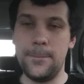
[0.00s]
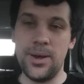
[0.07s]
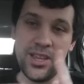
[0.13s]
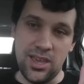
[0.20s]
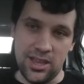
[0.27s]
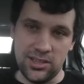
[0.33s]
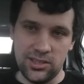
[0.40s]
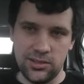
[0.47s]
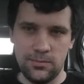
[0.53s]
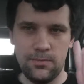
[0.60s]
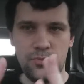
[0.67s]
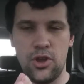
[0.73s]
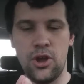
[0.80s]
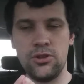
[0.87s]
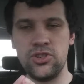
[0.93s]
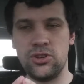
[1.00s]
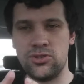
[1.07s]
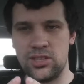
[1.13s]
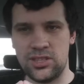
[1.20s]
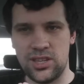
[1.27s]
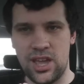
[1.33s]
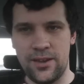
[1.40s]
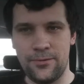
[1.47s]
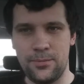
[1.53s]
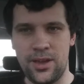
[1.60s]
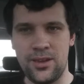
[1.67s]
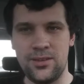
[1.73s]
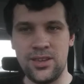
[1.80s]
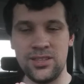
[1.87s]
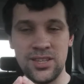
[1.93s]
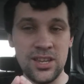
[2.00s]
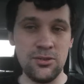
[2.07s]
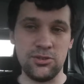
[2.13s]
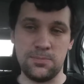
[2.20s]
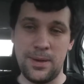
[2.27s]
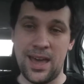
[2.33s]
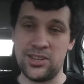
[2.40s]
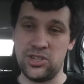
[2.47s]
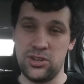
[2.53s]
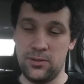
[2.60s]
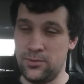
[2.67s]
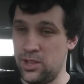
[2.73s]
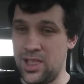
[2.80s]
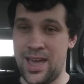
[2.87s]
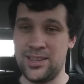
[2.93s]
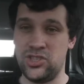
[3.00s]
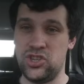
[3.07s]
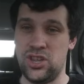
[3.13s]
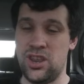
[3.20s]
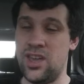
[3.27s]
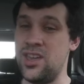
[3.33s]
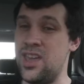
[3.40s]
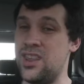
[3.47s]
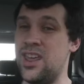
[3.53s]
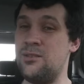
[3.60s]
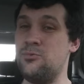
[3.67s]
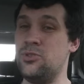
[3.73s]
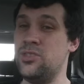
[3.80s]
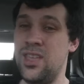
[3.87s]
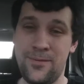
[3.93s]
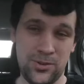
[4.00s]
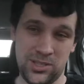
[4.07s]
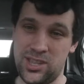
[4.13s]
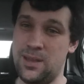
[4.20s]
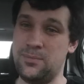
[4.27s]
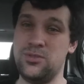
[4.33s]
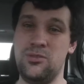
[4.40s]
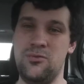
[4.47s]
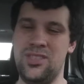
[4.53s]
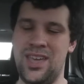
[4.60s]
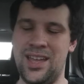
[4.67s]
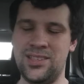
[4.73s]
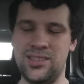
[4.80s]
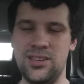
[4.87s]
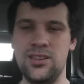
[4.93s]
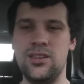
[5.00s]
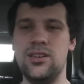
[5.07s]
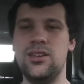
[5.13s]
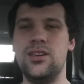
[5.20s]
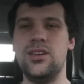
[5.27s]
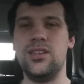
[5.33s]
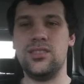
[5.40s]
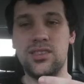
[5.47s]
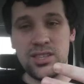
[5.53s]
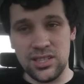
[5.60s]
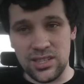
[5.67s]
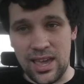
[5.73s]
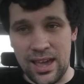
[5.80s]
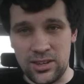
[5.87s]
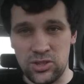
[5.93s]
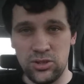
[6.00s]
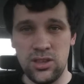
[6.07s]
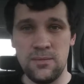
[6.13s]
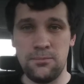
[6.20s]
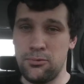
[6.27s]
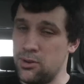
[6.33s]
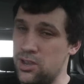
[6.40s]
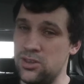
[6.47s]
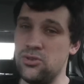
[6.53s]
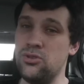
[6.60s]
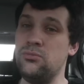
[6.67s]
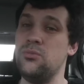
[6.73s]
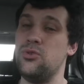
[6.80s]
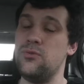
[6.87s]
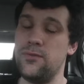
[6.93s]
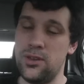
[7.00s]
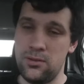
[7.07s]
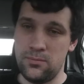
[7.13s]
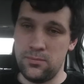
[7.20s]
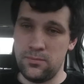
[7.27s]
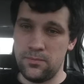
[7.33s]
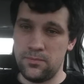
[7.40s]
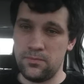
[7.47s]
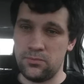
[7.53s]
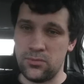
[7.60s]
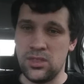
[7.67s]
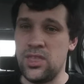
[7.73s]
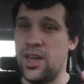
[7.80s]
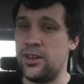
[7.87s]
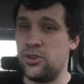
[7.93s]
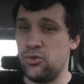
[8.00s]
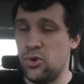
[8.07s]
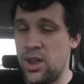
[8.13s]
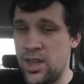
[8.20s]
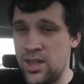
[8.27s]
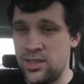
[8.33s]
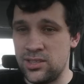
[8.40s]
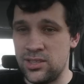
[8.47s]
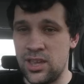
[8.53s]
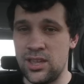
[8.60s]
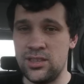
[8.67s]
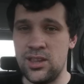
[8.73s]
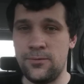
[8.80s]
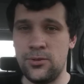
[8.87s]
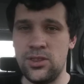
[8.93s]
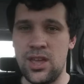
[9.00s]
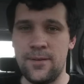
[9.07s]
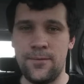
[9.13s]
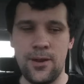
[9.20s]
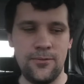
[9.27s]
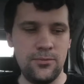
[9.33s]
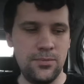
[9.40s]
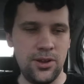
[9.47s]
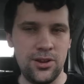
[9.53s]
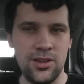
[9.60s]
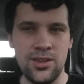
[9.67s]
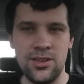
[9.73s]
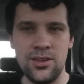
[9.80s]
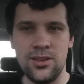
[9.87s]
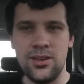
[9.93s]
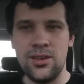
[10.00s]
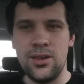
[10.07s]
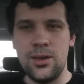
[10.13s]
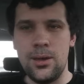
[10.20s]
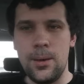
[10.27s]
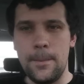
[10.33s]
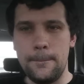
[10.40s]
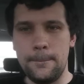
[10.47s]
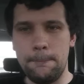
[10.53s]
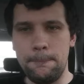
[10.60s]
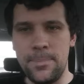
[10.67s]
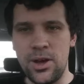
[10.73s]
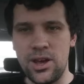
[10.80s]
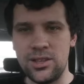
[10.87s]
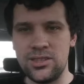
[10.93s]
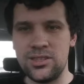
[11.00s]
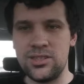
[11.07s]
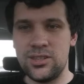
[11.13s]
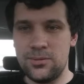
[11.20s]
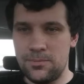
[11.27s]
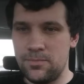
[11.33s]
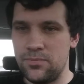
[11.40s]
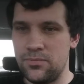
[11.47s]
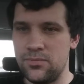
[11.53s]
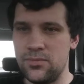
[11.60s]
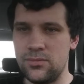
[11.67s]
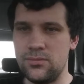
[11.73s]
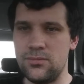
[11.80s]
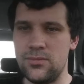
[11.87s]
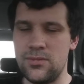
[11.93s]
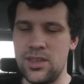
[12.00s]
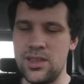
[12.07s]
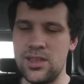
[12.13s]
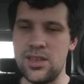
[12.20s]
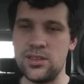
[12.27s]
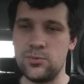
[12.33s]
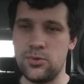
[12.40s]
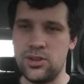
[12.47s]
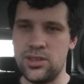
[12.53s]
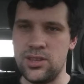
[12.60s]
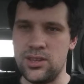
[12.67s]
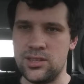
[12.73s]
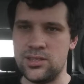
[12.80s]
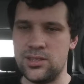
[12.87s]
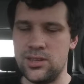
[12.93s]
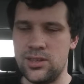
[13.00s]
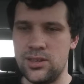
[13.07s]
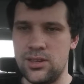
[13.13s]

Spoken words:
But yes, all jokes aside from my continuous bashing of The Last Jedi, and I will never stop doing that, this is actually a pretty good movie. Not great, and definitely not for everybody, but it is what it is.